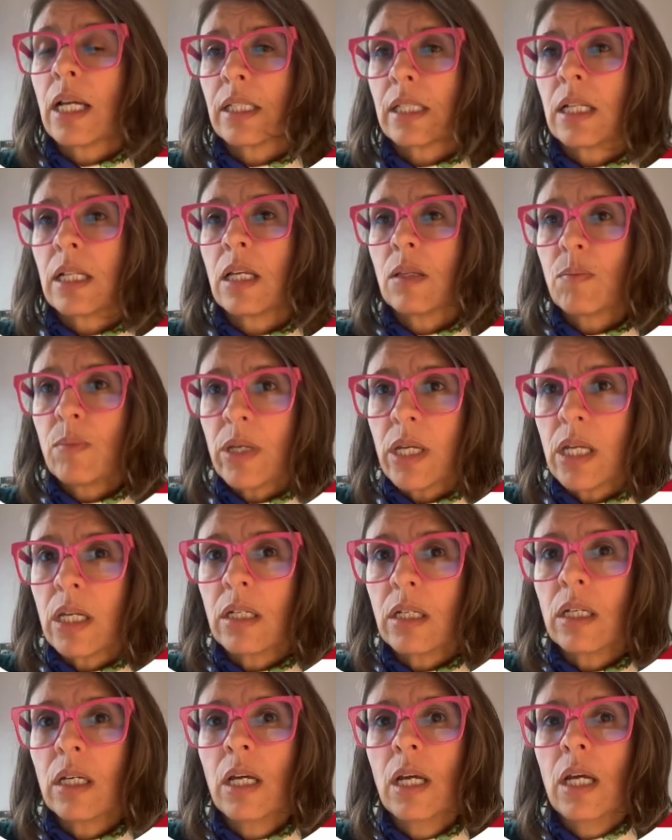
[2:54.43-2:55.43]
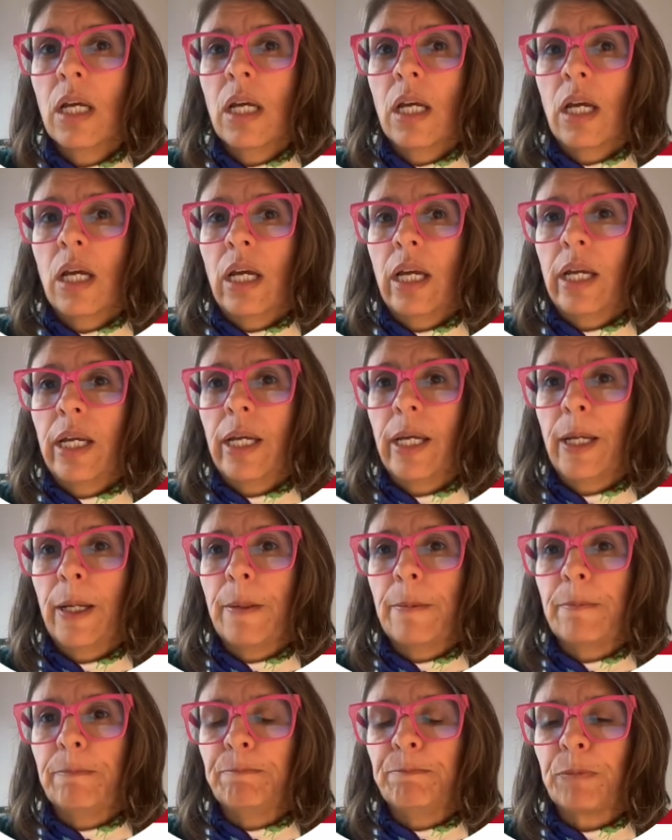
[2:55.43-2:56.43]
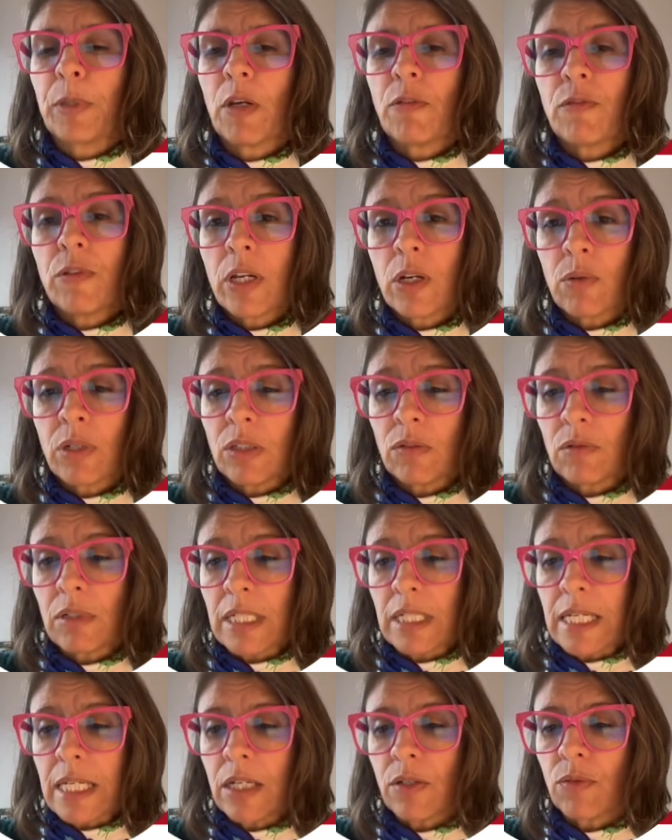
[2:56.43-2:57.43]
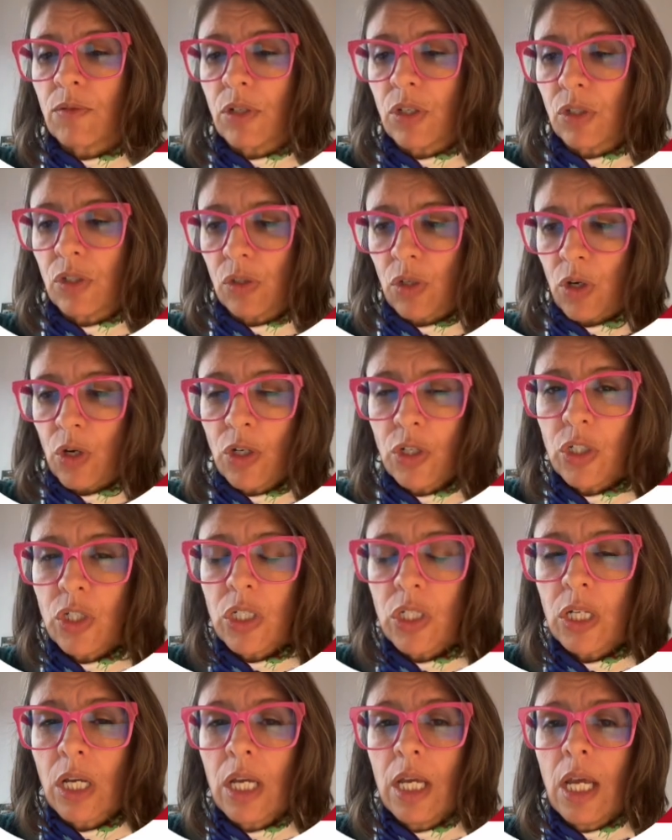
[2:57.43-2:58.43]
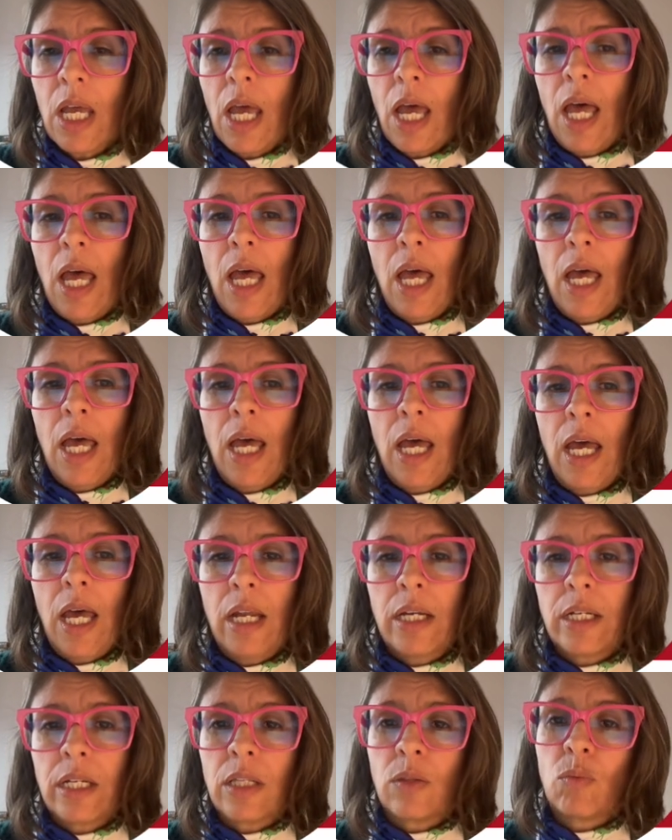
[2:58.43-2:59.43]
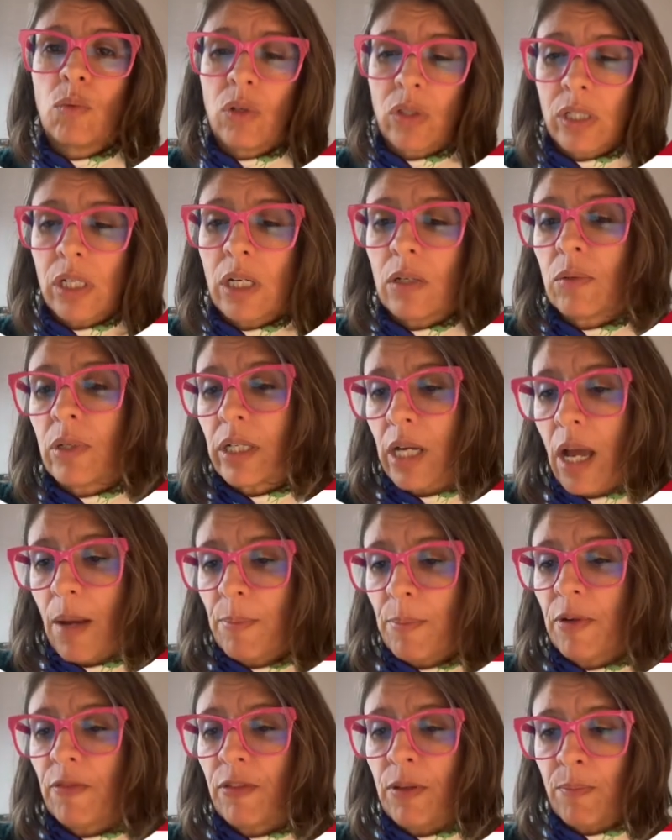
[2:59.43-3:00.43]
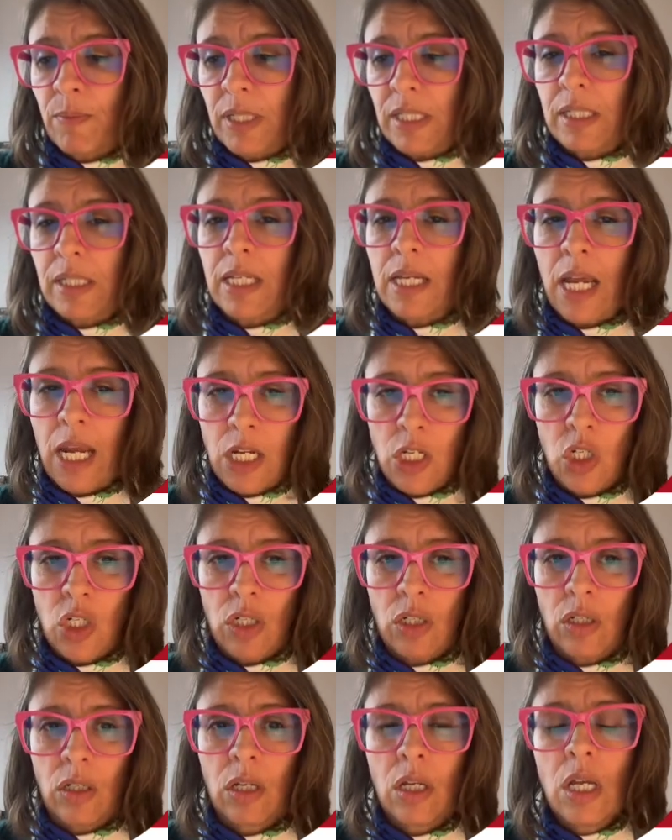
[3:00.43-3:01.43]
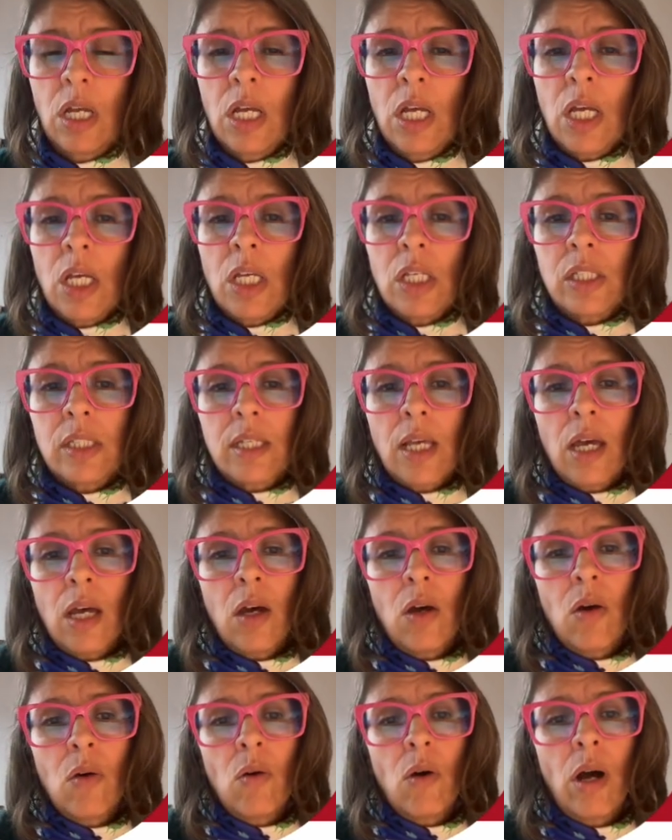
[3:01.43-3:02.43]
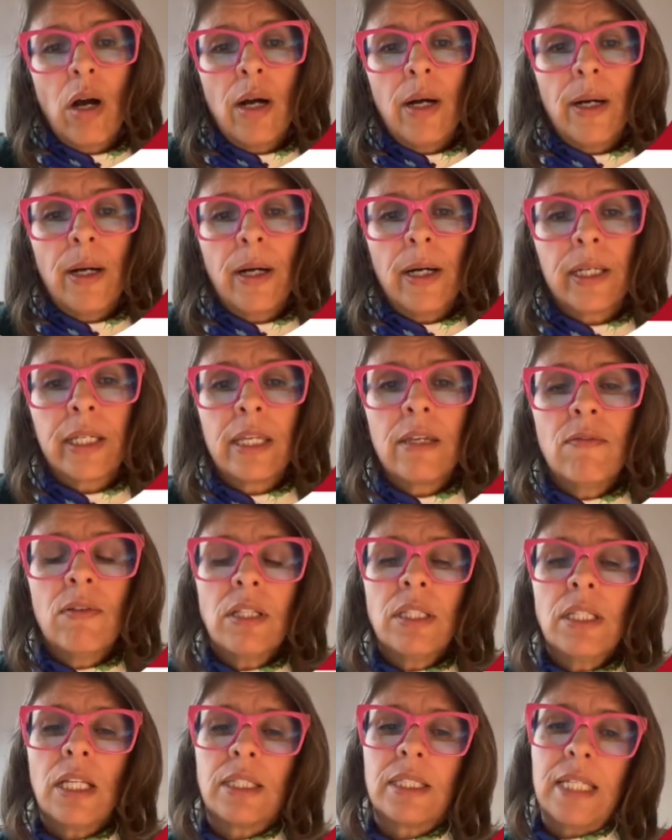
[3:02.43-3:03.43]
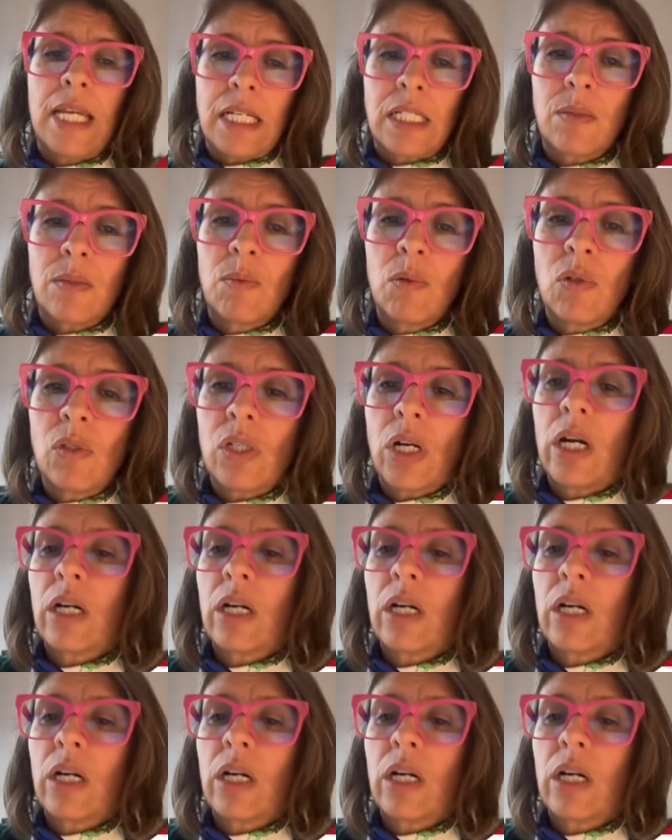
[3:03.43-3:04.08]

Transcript: not been frequently researched, and it was our gap of investigation. So, given that textbooks